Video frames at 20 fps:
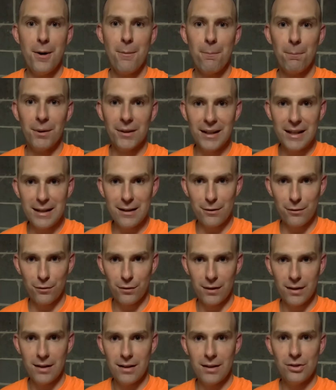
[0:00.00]
Believe
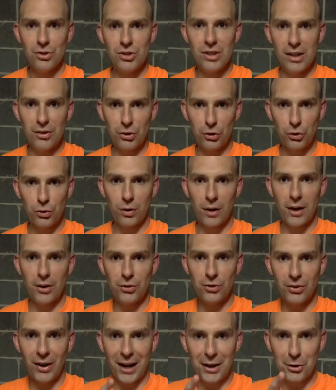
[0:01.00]
Jesus Christ
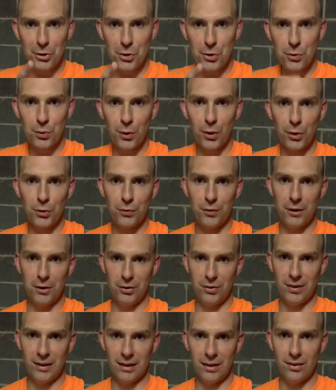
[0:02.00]
died on the cross for your
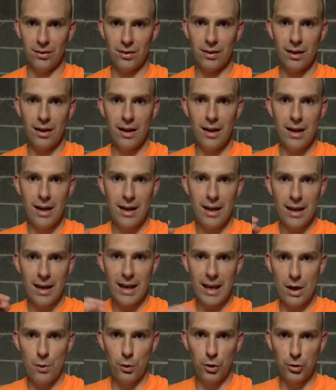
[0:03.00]
sins.
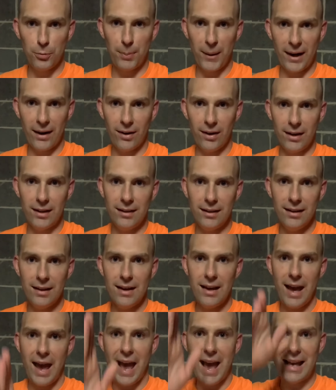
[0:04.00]
He was buried,
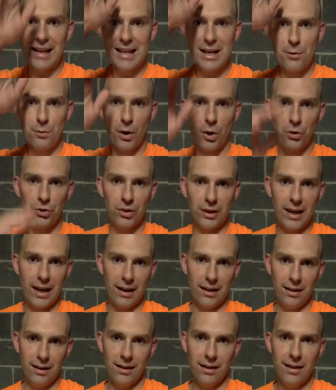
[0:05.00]
and he rose
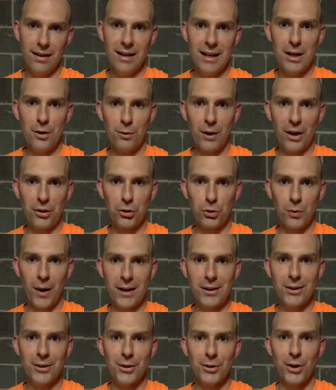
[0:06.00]
again. He
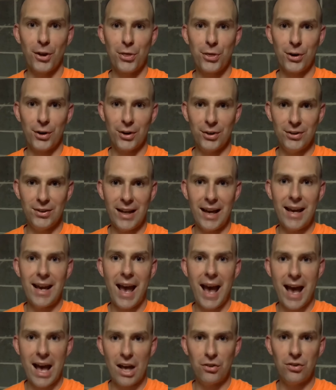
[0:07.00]
resurrected on the third day,
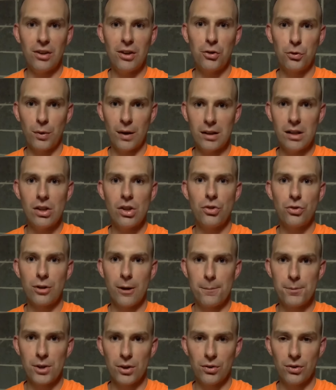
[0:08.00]
as it is written in the
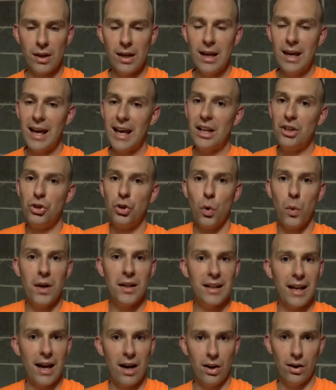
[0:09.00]
scriptures. And do it
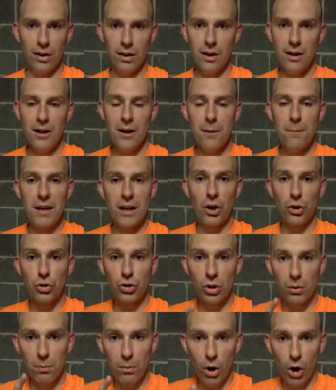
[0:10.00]
now, because
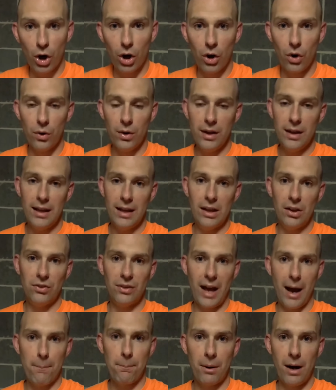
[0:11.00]
tomorrow is
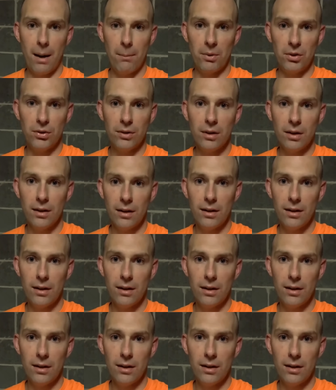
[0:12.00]
not promised.